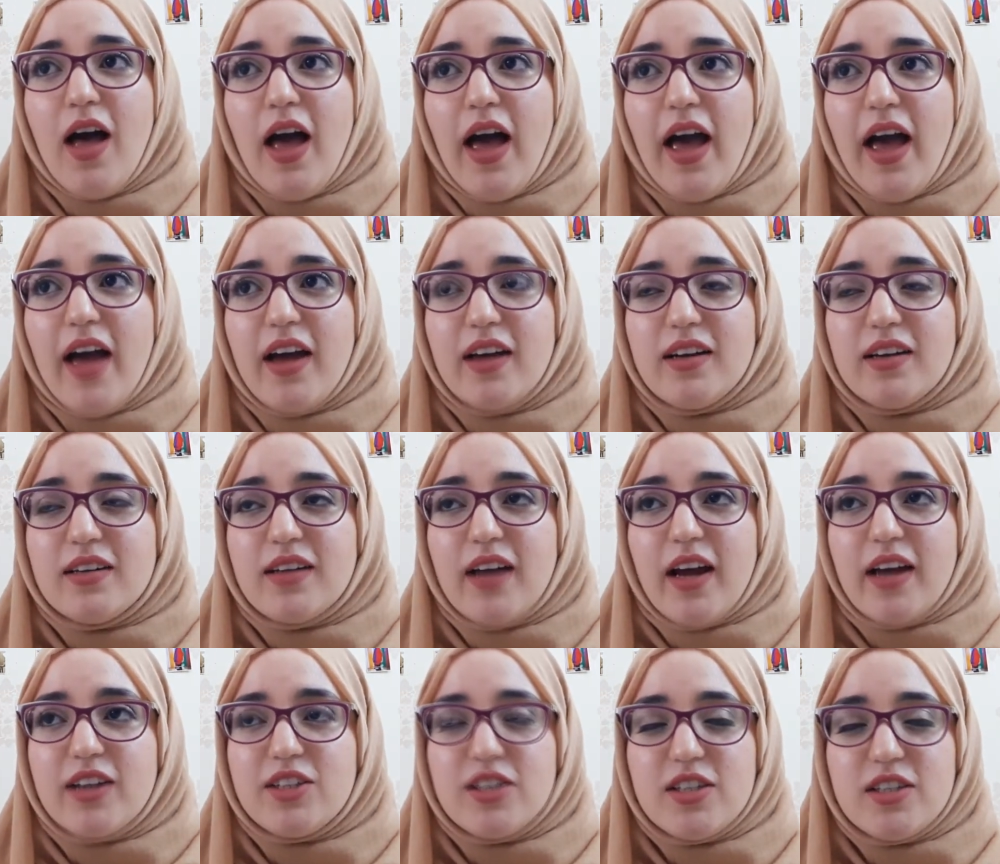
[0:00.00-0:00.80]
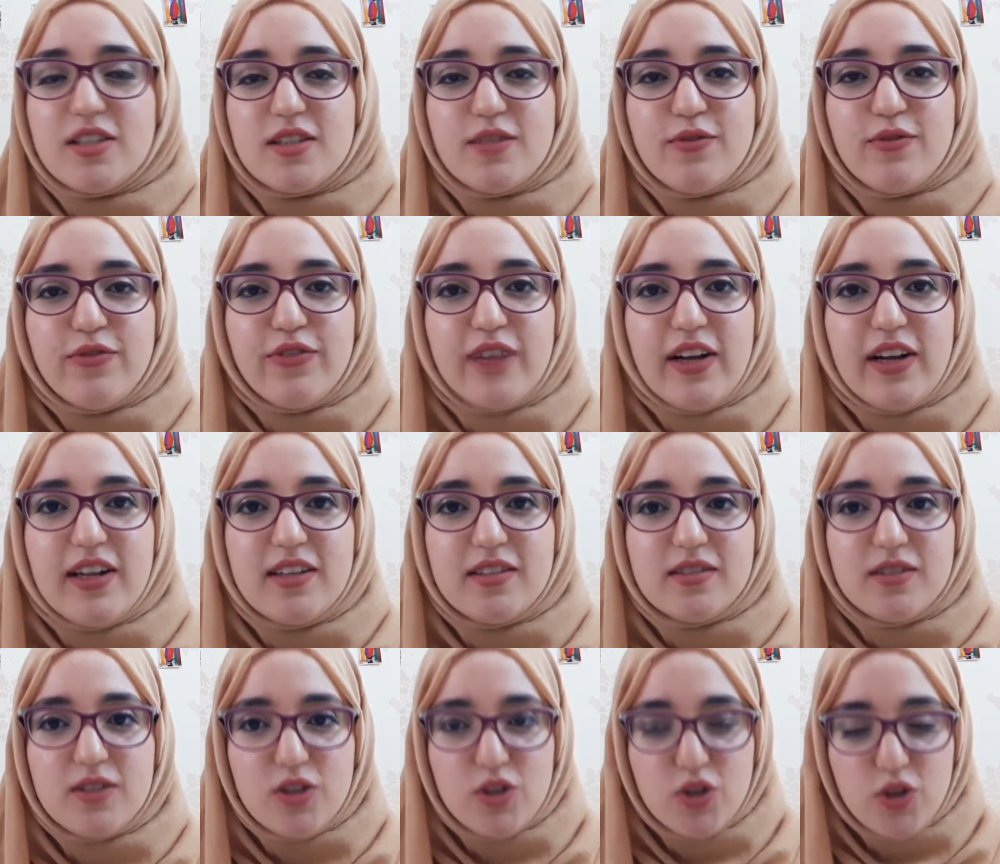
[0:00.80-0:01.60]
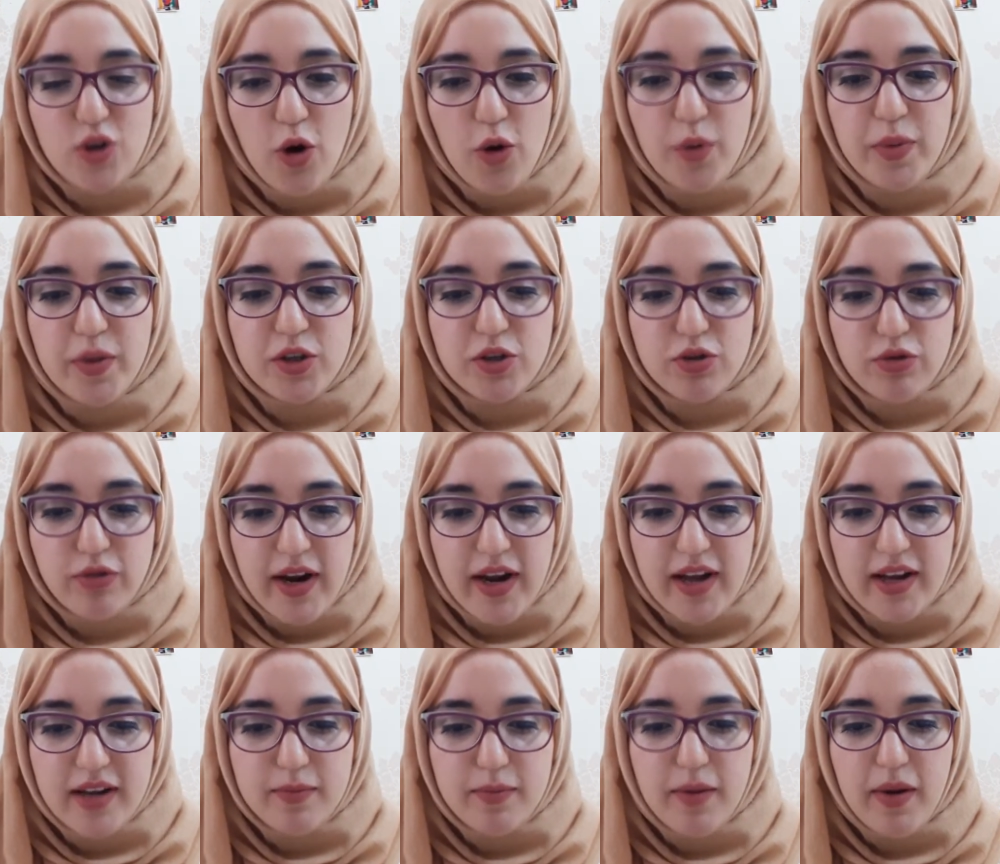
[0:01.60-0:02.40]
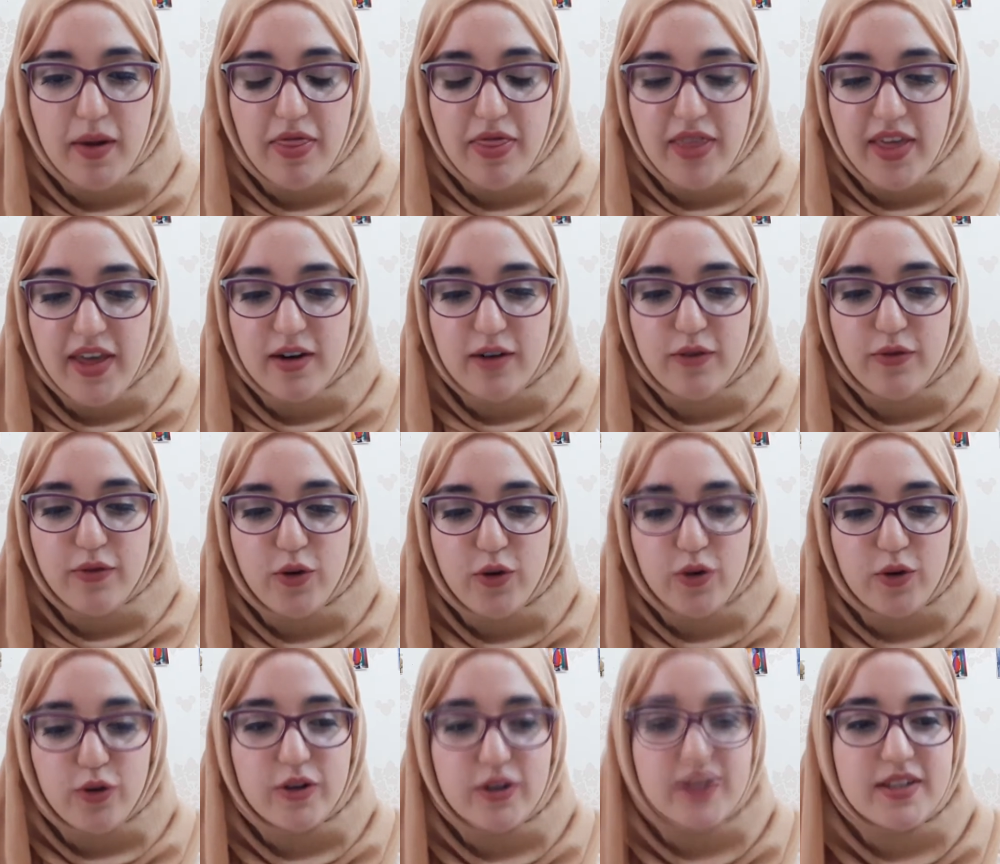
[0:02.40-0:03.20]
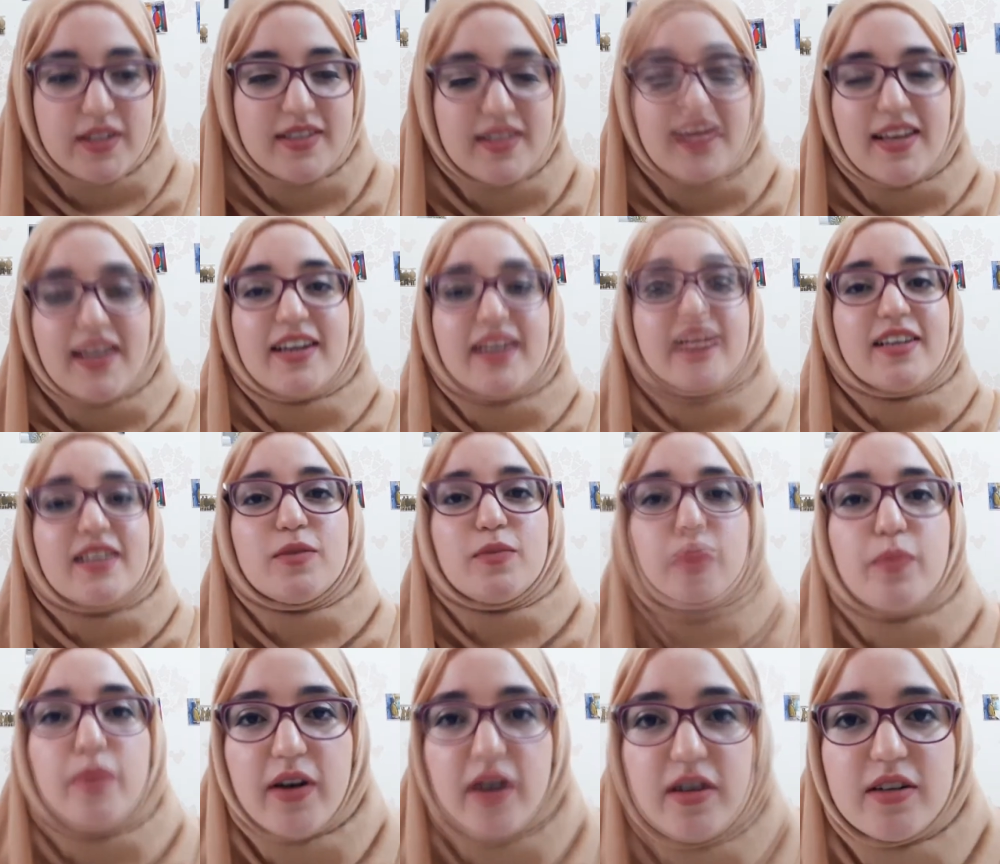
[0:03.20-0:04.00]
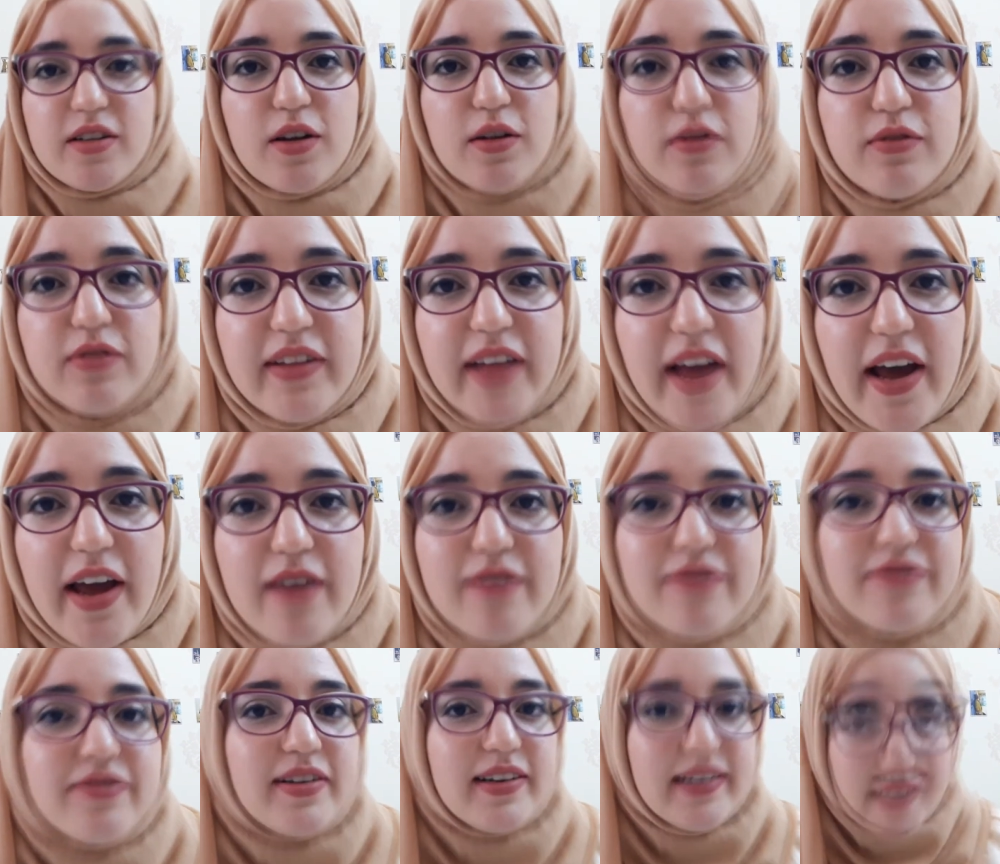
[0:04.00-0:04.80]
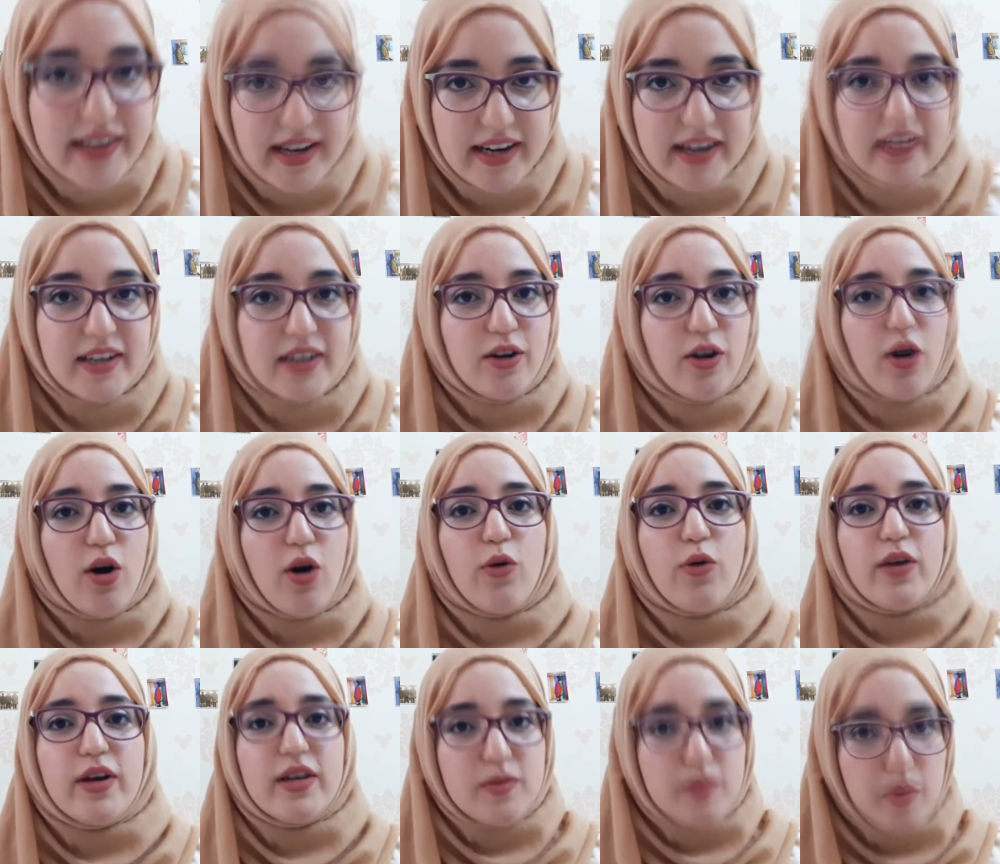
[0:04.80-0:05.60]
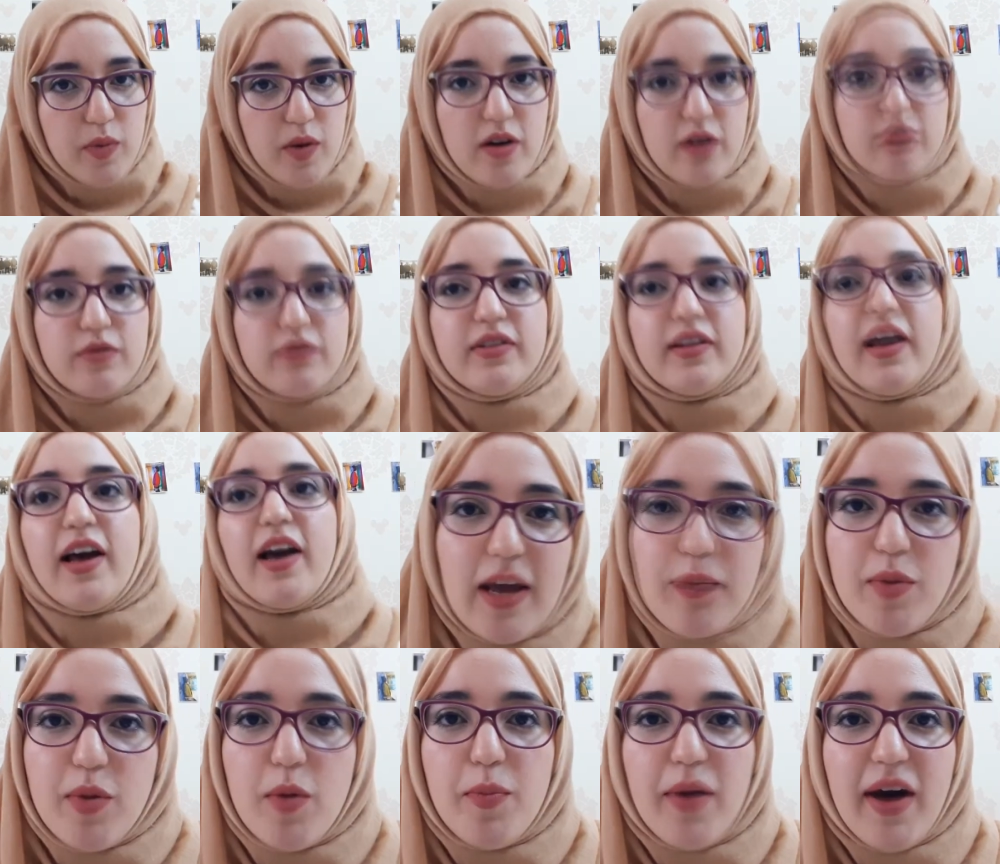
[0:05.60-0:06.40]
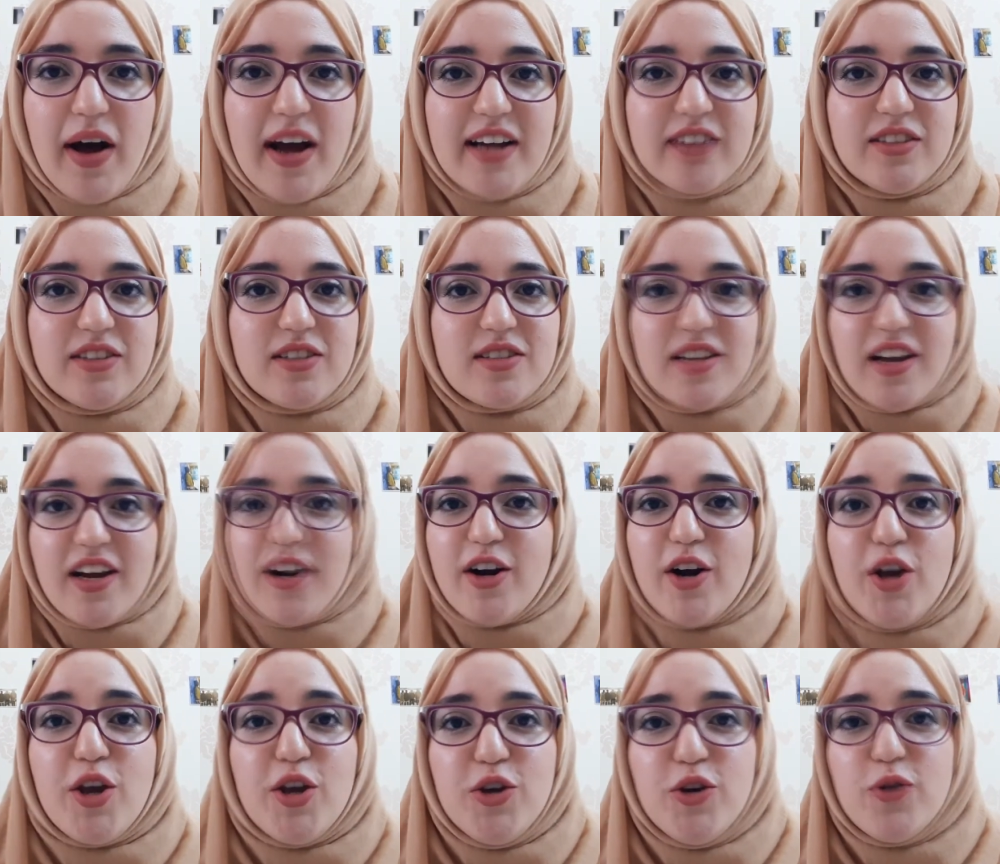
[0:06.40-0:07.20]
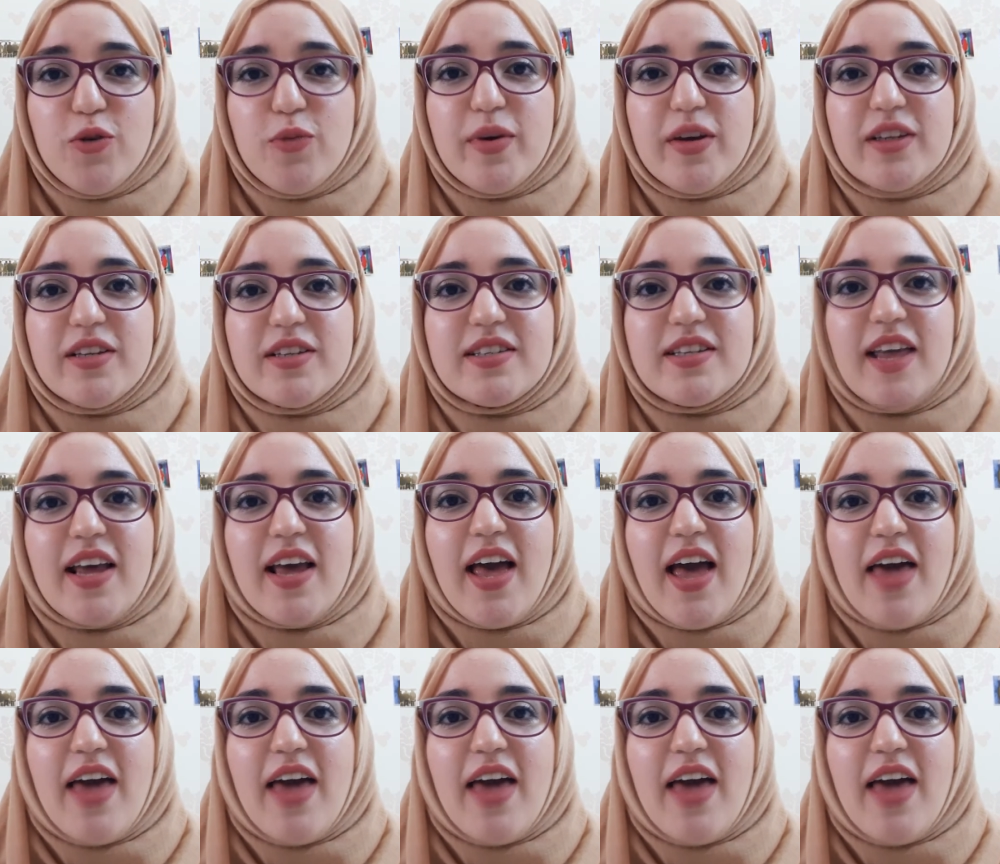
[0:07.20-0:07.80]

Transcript: I just felt so betrayed. But then of course it is part of life. Letting go is part of life. K-pop idols are humans.